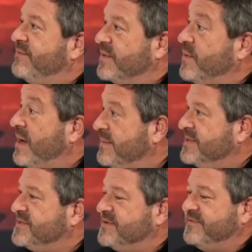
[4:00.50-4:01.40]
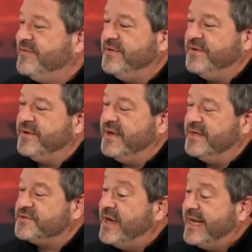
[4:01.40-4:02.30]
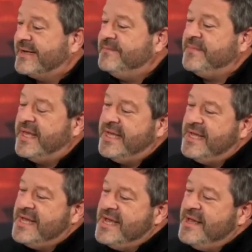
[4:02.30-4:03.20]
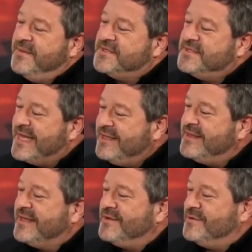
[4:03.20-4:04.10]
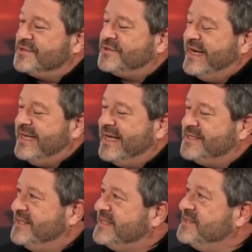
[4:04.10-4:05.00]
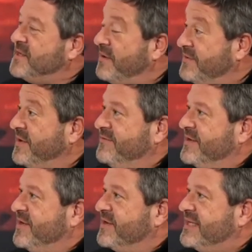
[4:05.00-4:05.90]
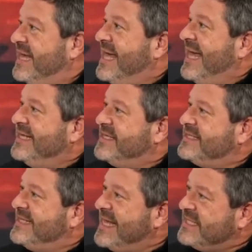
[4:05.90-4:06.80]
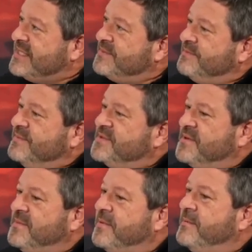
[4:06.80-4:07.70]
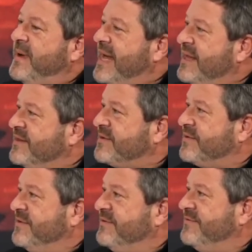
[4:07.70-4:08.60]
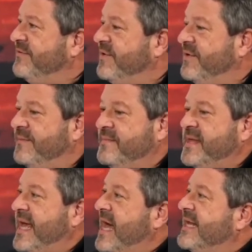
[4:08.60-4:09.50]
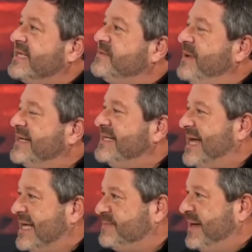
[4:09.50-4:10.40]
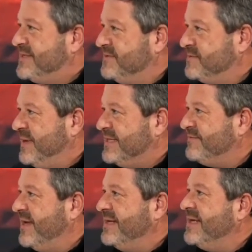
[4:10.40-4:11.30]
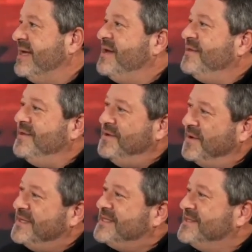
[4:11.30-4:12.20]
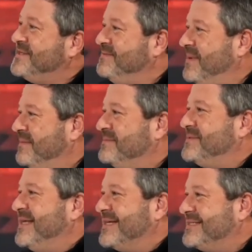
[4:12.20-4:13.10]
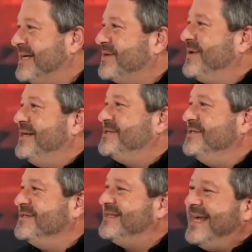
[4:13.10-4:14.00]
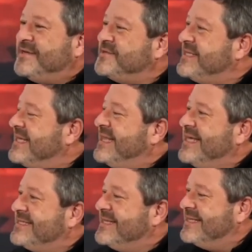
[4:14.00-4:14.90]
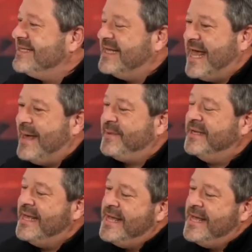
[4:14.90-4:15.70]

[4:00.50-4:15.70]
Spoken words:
requirements for training. The second thing the launch training does, and this is often overlooked, is it's there to sort of prepare the crew for the unexpected aspects of spaceflight, the noises, the bumps, the accelerations, the interesting things that happen